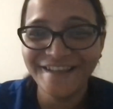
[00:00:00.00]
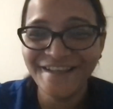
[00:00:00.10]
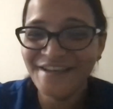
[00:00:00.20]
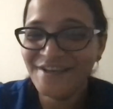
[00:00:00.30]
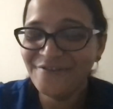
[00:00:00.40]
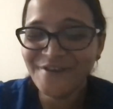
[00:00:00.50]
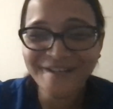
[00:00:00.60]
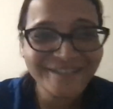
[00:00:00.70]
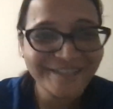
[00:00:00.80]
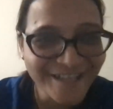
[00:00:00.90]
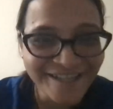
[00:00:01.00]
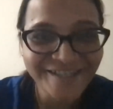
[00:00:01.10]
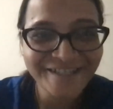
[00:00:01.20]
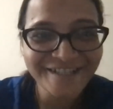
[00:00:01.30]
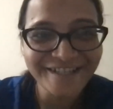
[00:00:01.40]
If you're
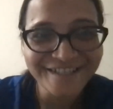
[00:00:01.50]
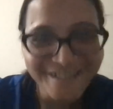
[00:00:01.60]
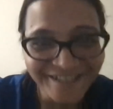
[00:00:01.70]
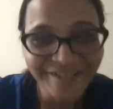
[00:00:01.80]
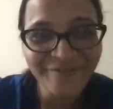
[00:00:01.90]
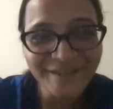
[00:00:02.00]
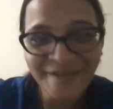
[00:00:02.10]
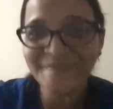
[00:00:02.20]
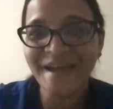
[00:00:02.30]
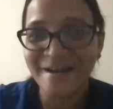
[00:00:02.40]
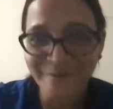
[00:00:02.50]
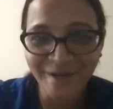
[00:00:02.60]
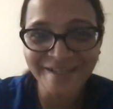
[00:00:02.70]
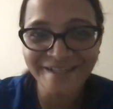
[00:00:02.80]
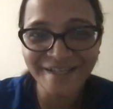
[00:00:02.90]
just giving them the
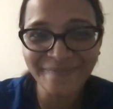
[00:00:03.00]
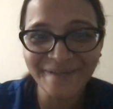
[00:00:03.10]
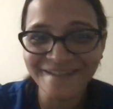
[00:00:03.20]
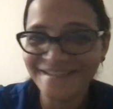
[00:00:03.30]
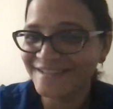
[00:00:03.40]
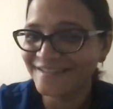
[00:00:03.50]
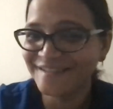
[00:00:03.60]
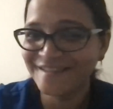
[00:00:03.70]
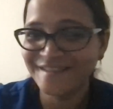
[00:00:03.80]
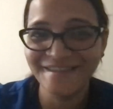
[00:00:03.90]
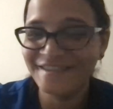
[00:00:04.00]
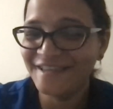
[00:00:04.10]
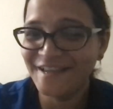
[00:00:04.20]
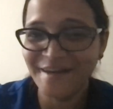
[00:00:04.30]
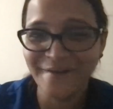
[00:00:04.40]
advisory piece,
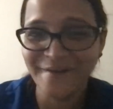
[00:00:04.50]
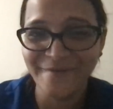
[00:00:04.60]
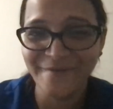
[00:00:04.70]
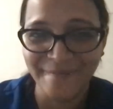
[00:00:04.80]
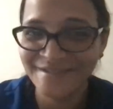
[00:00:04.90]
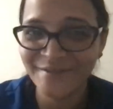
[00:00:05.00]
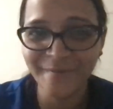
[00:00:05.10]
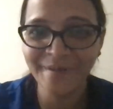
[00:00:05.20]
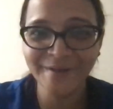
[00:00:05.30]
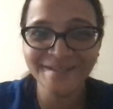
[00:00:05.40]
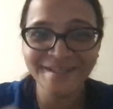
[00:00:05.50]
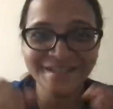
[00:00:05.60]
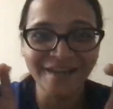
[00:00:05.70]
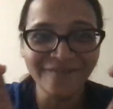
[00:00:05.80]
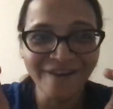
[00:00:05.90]
they'll never be happy. So because the
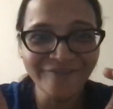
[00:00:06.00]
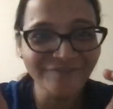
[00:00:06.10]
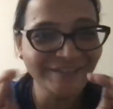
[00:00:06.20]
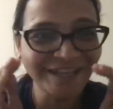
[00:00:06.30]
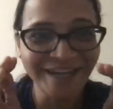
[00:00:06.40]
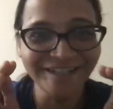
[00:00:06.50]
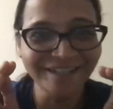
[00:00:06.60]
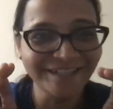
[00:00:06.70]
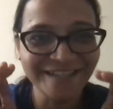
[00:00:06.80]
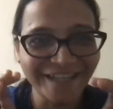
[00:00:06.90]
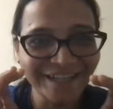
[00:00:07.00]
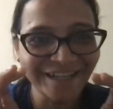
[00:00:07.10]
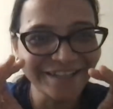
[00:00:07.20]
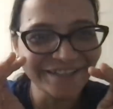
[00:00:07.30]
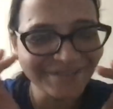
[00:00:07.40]
shelf life of the content is
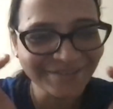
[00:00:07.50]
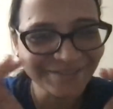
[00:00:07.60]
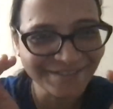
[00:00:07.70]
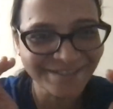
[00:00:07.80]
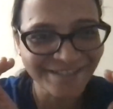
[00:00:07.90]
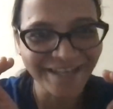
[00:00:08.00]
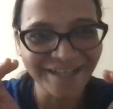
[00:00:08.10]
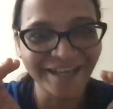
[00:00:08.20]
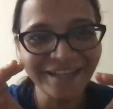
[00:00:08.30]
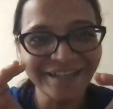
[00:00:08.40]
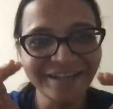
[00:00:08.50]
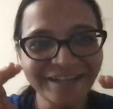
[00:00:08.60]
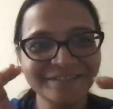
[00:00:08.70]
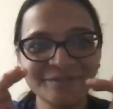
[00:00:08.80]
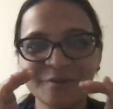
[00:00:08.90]
again like tiny, like,
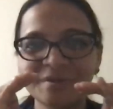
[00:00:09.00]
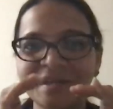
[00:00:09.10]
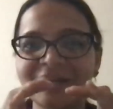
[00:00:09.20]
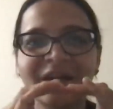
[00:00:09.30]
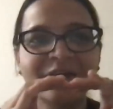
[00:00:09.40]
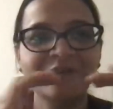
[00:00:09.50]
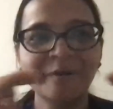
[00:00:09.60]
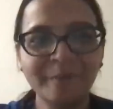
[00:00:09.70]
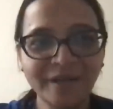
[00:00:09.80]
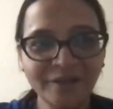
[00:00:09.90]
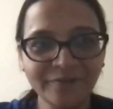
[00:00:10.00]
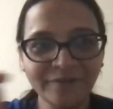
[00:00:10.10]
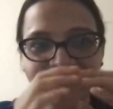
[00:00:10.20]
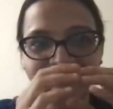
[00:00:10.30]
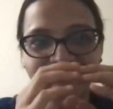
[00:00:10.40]
right? So they, for a period of
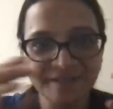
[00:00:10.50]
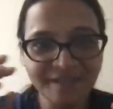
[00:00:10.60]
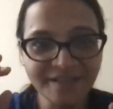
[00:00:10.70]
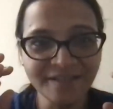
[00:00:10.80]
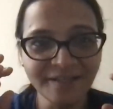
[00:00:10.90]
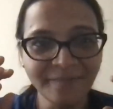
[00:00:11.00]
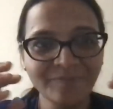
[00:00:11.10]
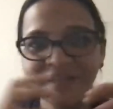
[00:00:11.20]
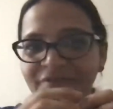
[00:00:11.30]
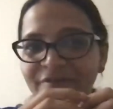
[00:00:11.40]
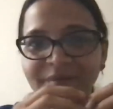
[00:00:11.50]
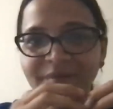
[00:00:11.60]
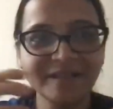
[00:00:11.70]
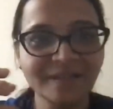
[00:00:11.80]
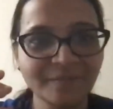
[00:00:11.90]
like, for a season, there will be
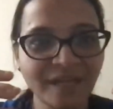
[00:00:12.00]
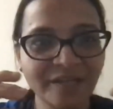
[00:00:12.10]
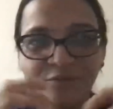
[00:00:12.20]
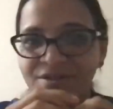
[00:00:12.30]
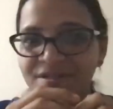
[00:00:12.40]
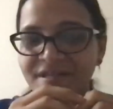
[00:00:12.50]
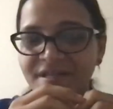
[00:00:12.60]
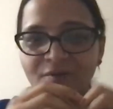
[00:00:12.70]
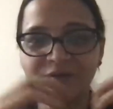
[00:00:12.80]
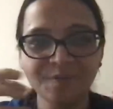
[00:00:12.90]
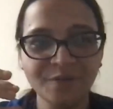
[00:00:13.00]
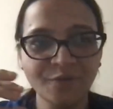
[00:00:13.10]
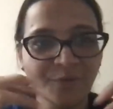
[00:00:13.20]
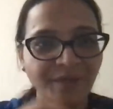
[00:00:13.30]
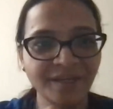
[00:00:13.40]
like some 10 questions around the
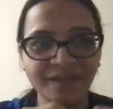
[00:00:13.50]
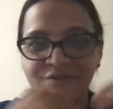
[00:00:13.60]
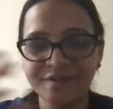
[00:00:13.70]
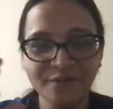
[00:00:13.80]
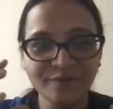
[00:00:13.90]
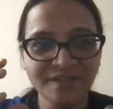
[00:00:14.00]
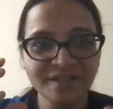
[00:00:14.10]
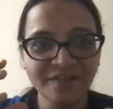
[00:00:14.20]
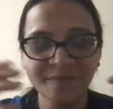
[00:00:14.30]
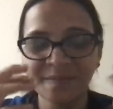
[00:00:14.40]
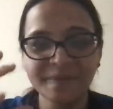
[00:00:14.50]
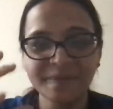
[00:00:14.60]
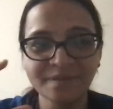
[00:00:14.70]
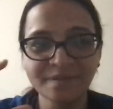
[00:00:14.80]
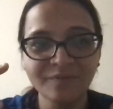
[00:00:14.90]
POP, 20 questions around,
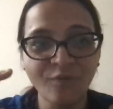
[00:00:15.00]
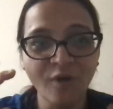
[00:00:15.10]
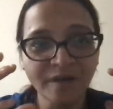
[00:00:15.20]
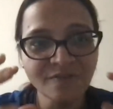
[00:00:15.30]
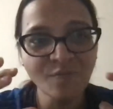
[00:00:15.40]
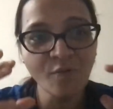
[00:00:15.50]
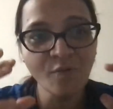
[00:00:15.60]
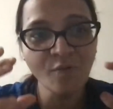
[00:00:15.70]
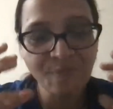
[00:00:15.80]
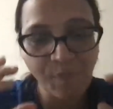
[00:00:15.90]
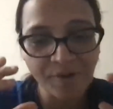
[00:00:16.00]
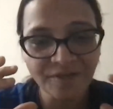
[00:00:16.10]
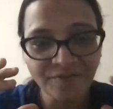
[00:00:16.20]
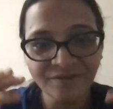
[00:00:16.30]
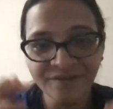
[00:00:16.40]
but what is most
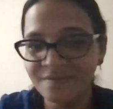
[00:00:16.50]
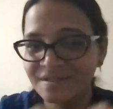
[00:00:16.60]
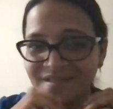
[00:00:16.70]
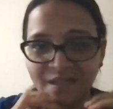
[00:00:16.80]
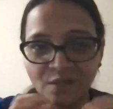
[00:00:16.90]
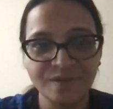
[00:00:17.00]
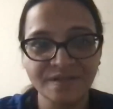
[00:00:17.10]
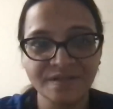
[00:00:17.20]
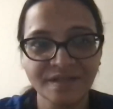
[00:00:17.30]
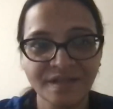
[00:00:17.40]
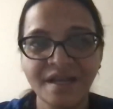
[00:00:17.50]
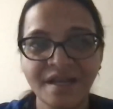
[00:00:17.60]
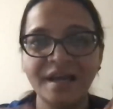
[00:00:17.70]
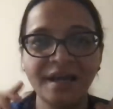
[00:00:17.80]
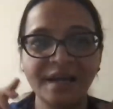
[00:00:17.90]
important for them is the services,
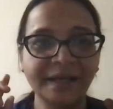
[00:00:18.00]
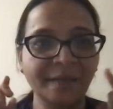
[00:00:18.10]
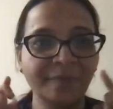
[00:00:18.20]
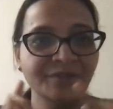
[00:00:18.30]
linking